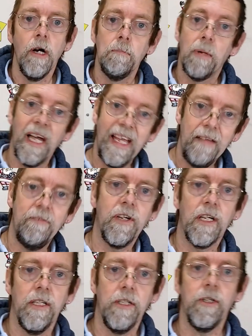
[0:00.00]
But if you're
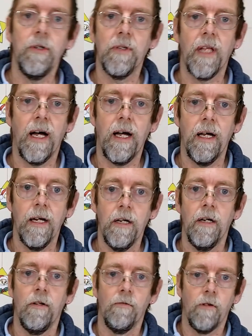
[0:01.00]
going to do that,
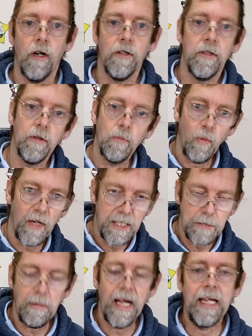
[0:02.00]
rather than
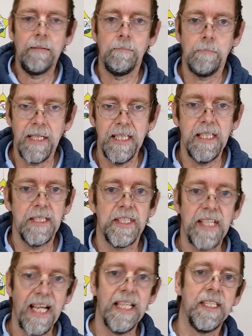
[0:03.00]
waste paint, please
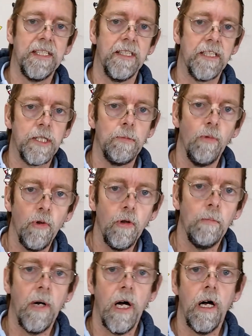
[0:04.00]
test a
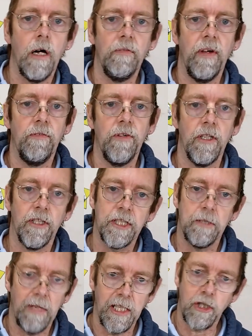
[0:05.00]
small part of it first
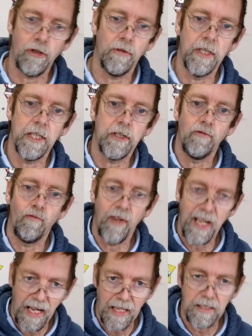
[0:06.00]
to make sure it doesn't
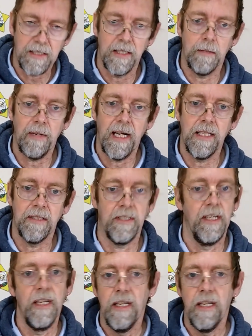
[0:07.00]
react to the paint.